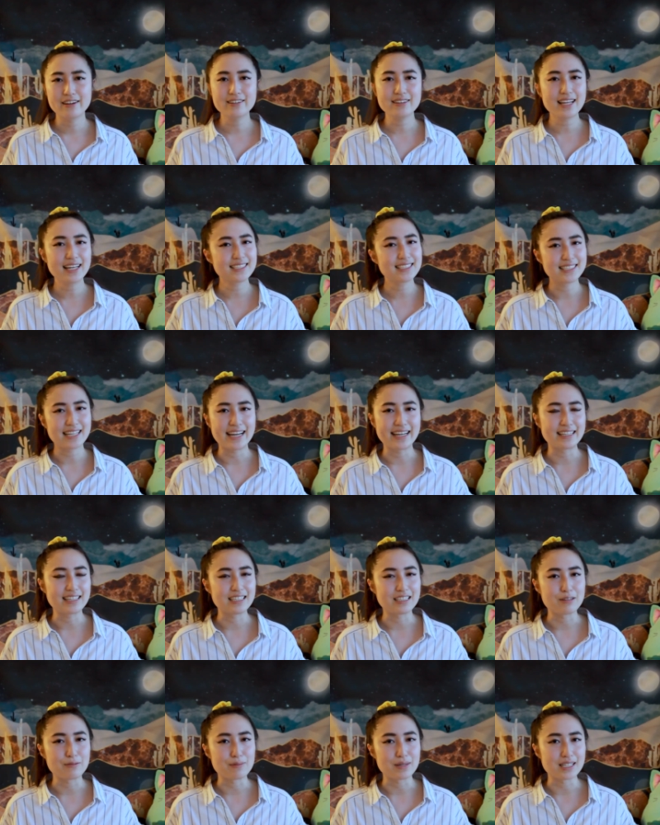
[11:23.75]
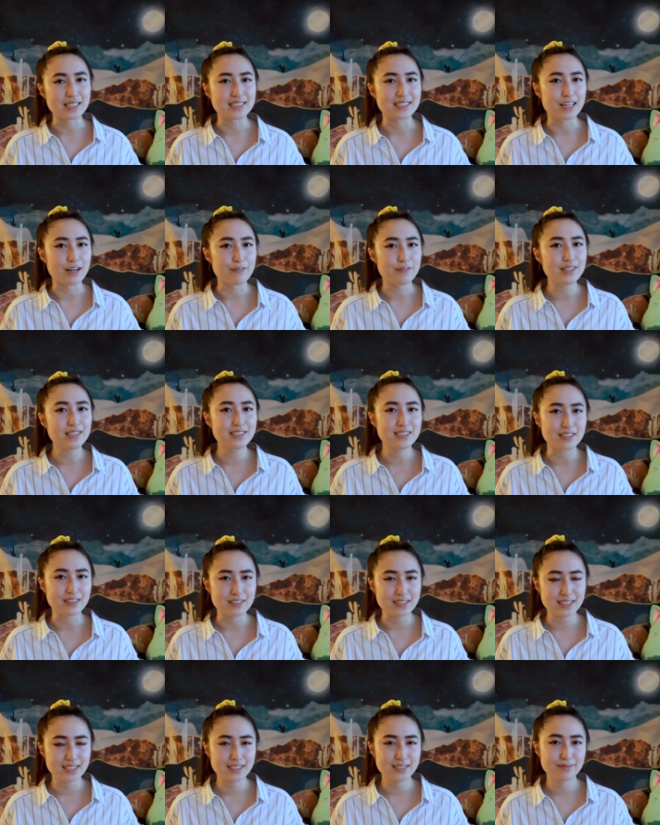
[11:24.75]
they're less likely to be self
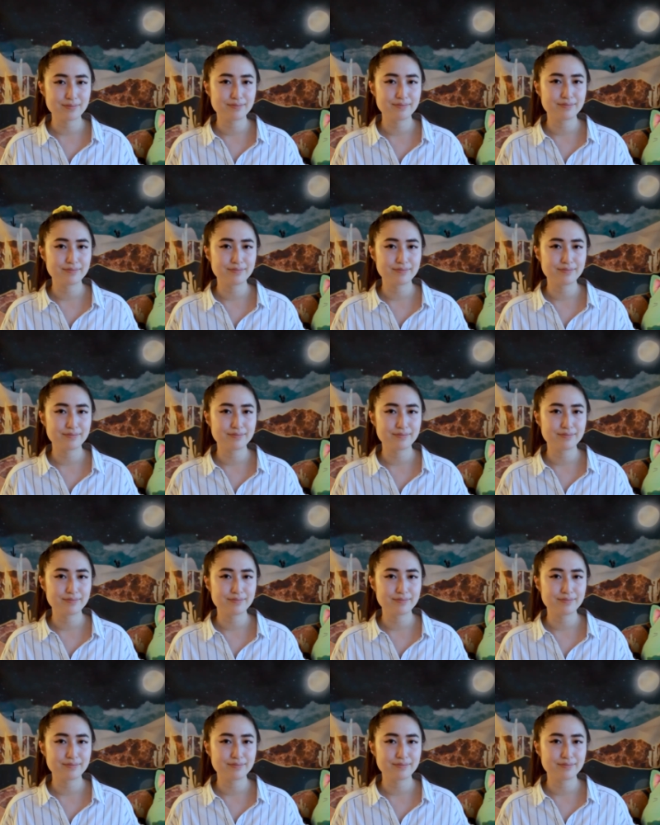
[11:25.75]
inserts.